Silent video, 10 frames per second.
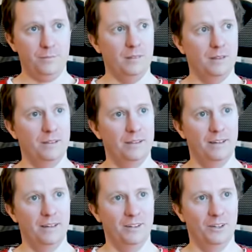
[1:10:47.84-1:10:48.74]

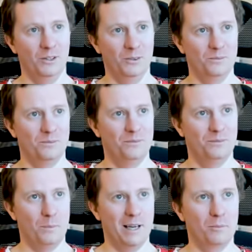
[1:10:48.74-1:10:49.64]
uh, you know
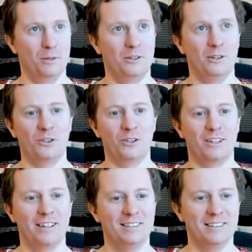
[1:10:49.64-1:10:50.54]
be able to look your
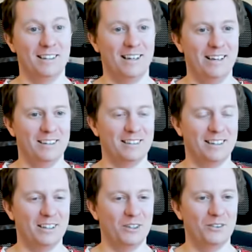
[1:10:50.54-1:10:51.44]
kids in the eye and
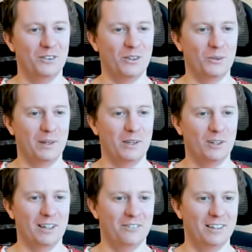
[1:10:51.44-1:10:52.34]
say you know we
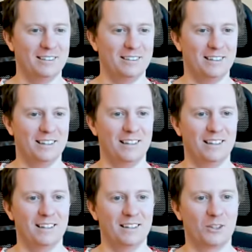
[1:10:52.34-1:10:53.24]
only invest in
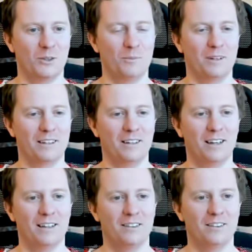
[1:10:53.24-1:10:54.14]
in company
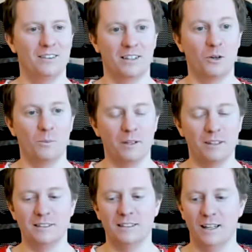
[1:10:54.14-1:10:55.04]
that in
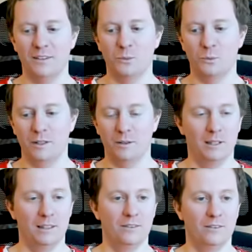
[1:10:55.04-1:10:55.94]
companies that we
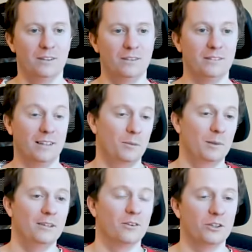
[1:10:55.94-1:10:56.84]
believe that i
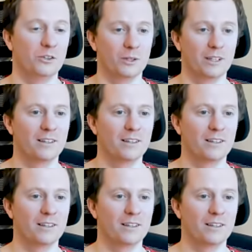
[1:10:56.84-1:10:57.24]
believe are doing